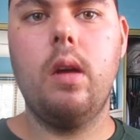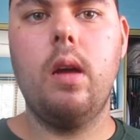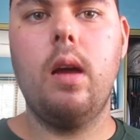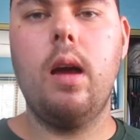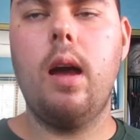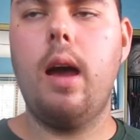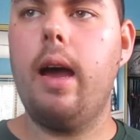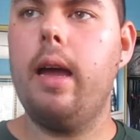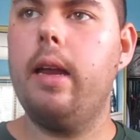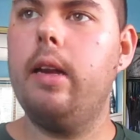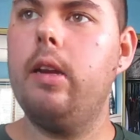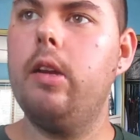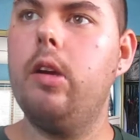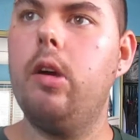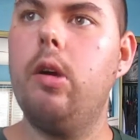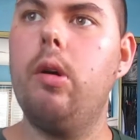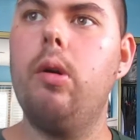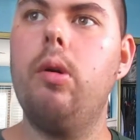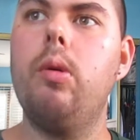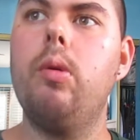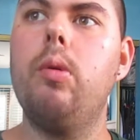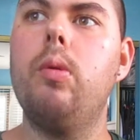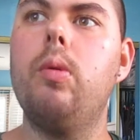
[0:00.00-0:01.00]
I
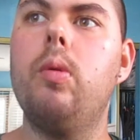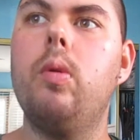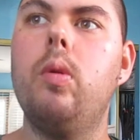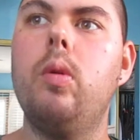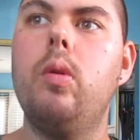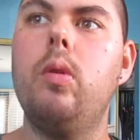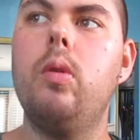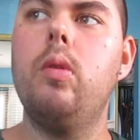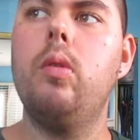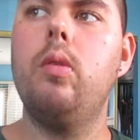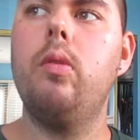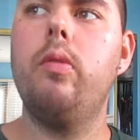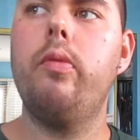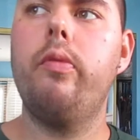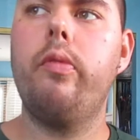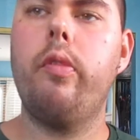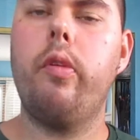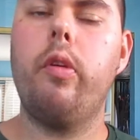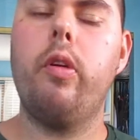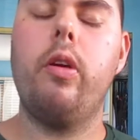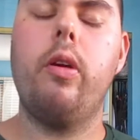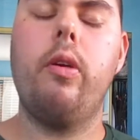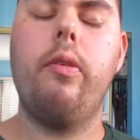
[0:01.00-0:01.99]
know
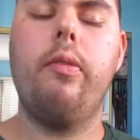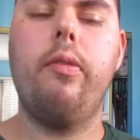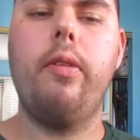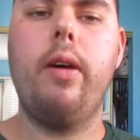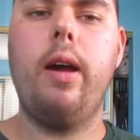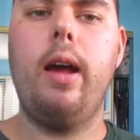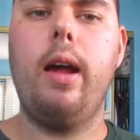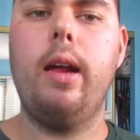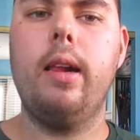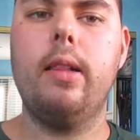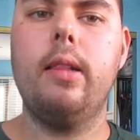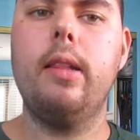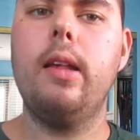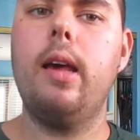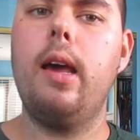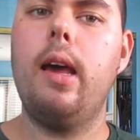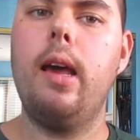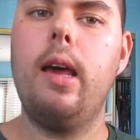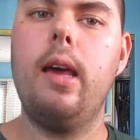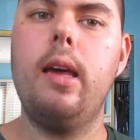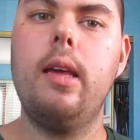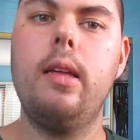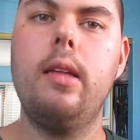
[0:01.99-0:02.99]
for a fact
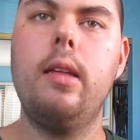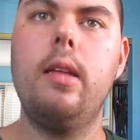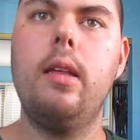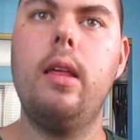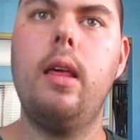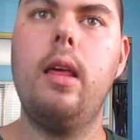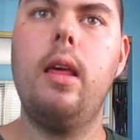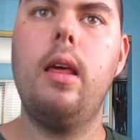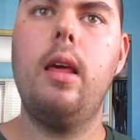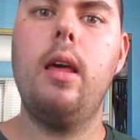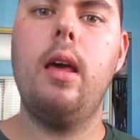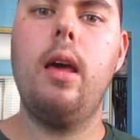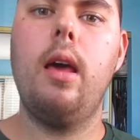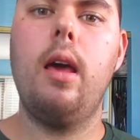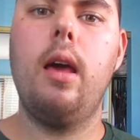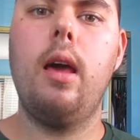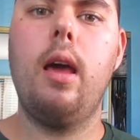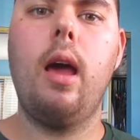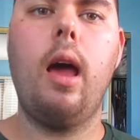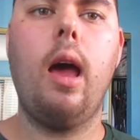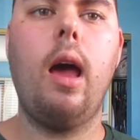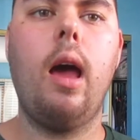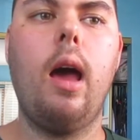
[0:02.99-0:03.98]
that
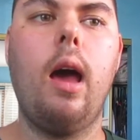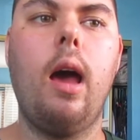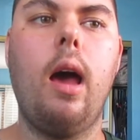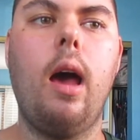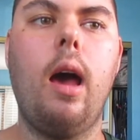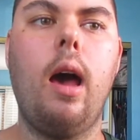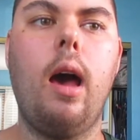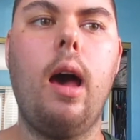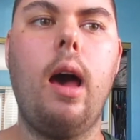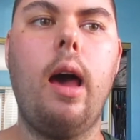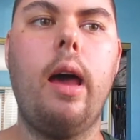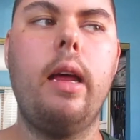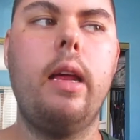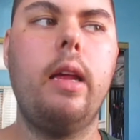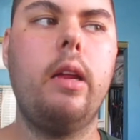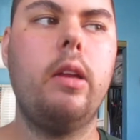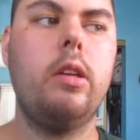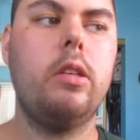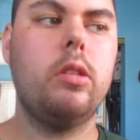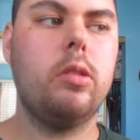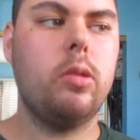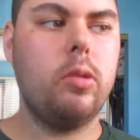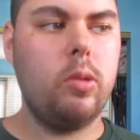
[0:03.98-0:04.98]
I
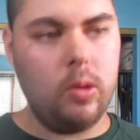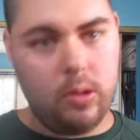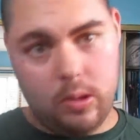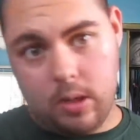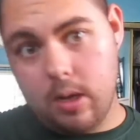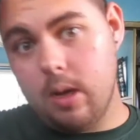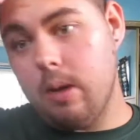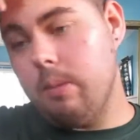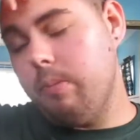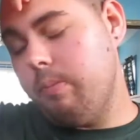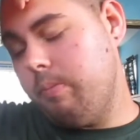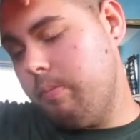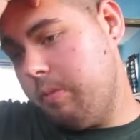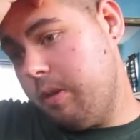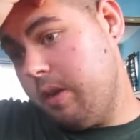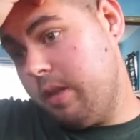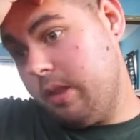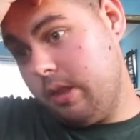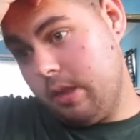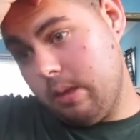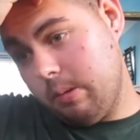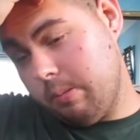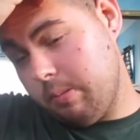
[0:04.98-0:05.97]
screwed up
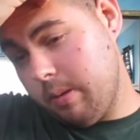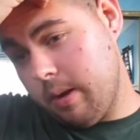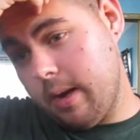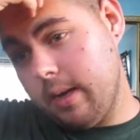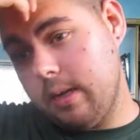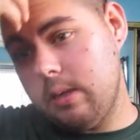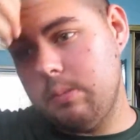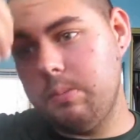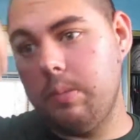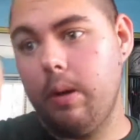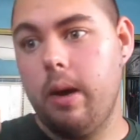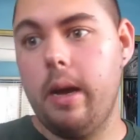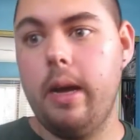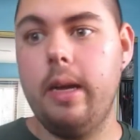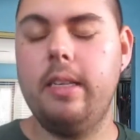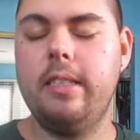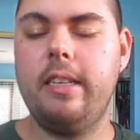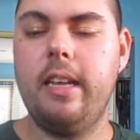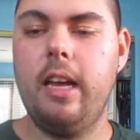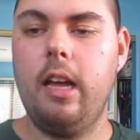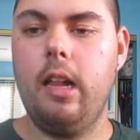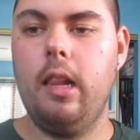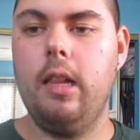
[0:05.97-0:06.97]
in the past by
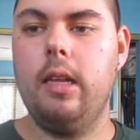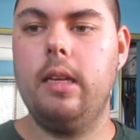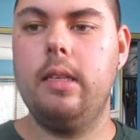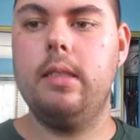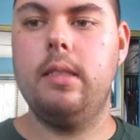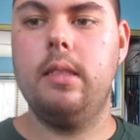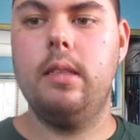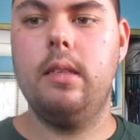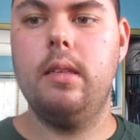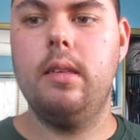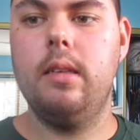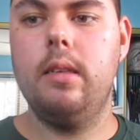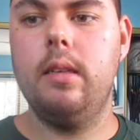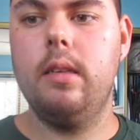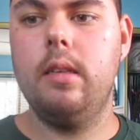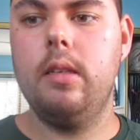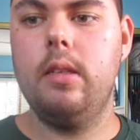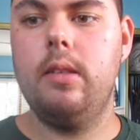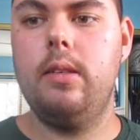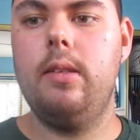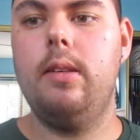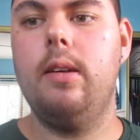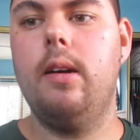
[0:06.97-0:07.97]
telling
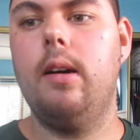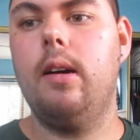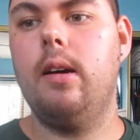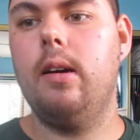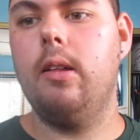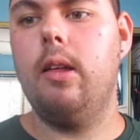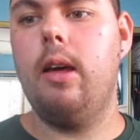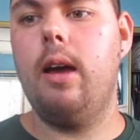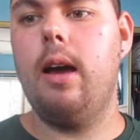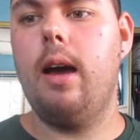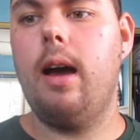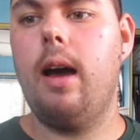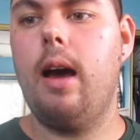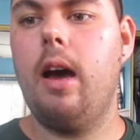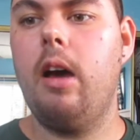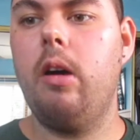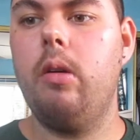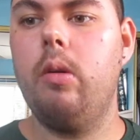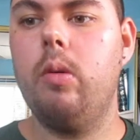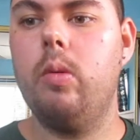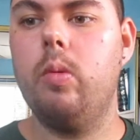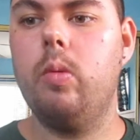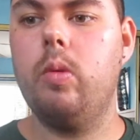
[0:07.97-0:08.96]
y'all that
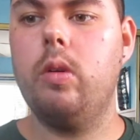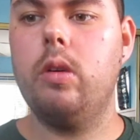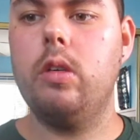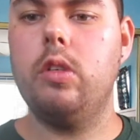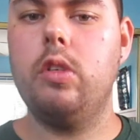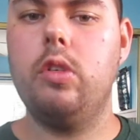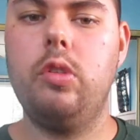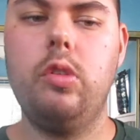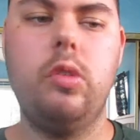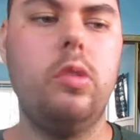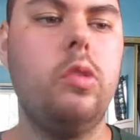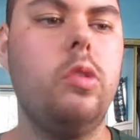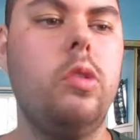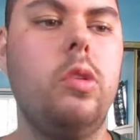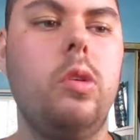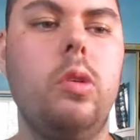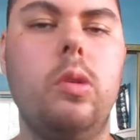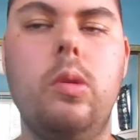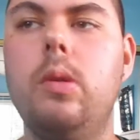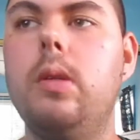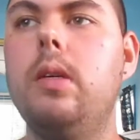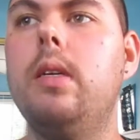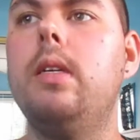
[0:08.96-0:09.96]
I will do
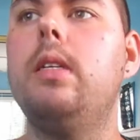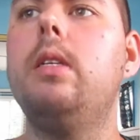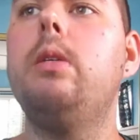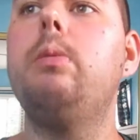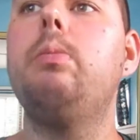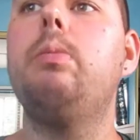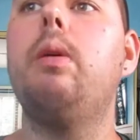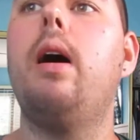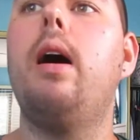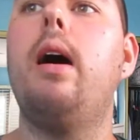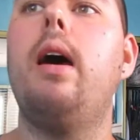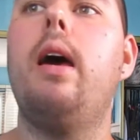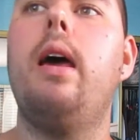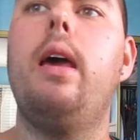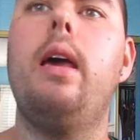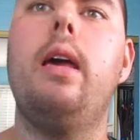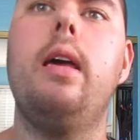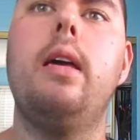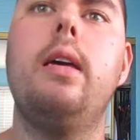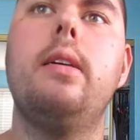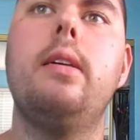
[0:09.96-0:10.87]
this by